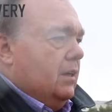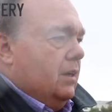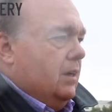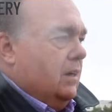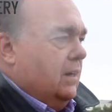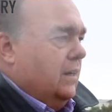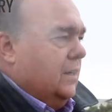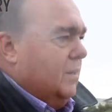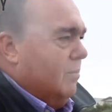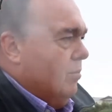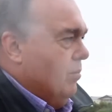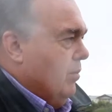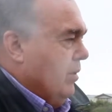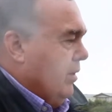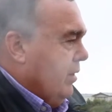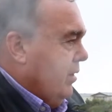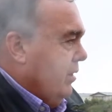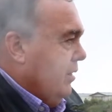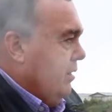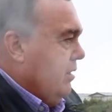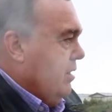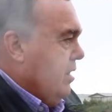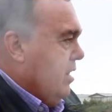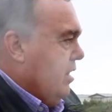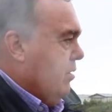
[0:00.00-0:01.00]

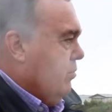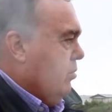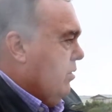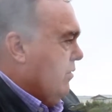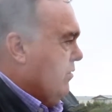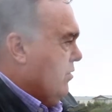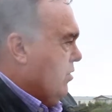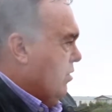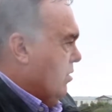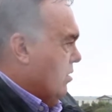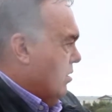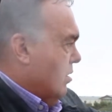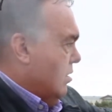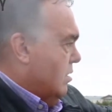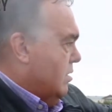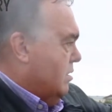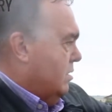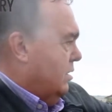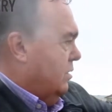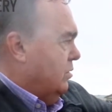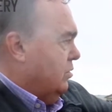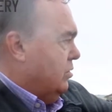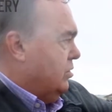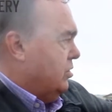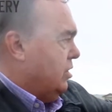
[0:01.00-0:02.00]
Yeah, and we've got our
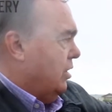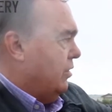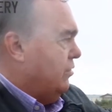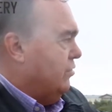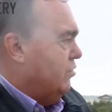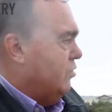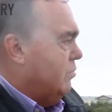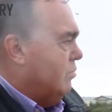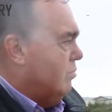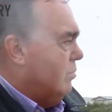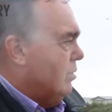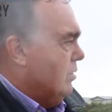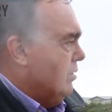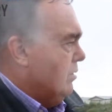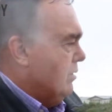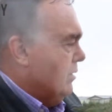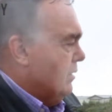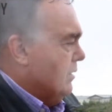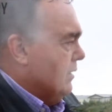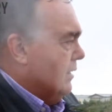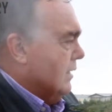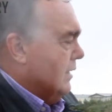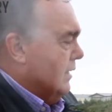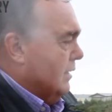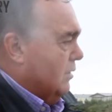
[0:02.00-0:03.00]
little sunroom,
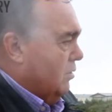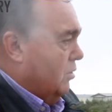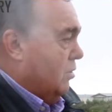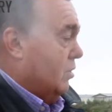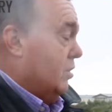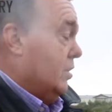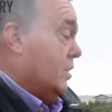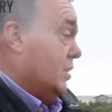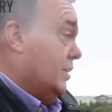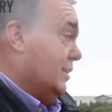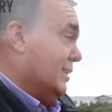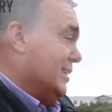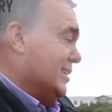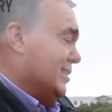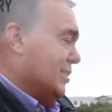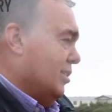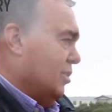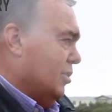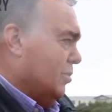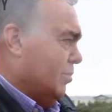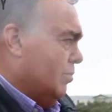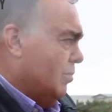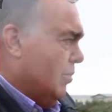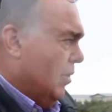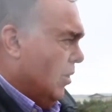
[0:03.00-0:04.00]
or at least
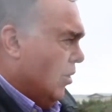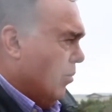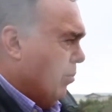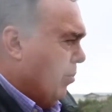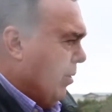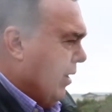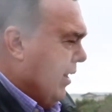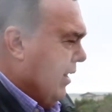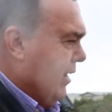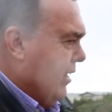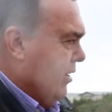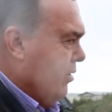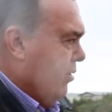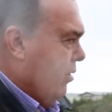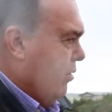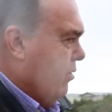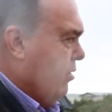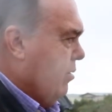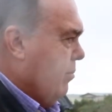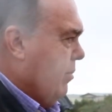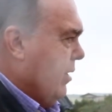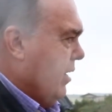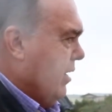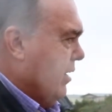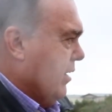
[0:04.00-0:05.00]
our patio out
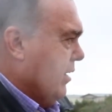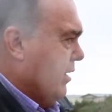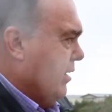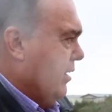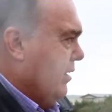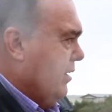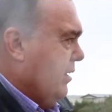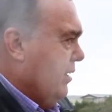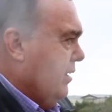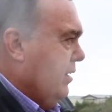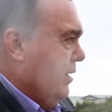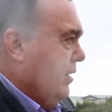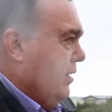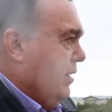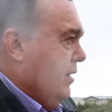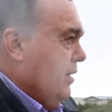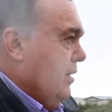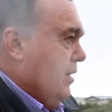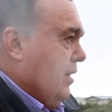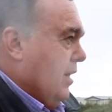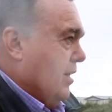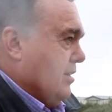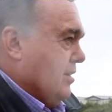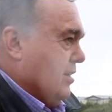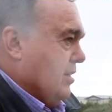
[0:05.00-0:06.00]
the back
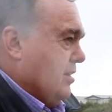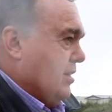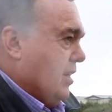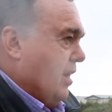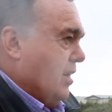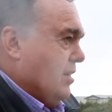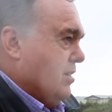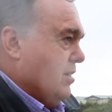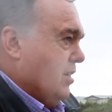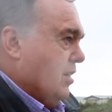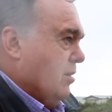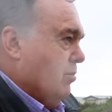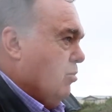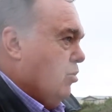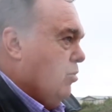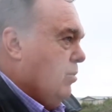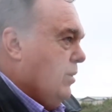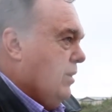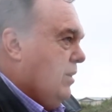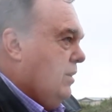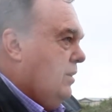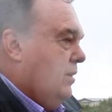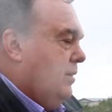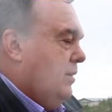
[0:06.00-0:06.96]
as it stands at the moment.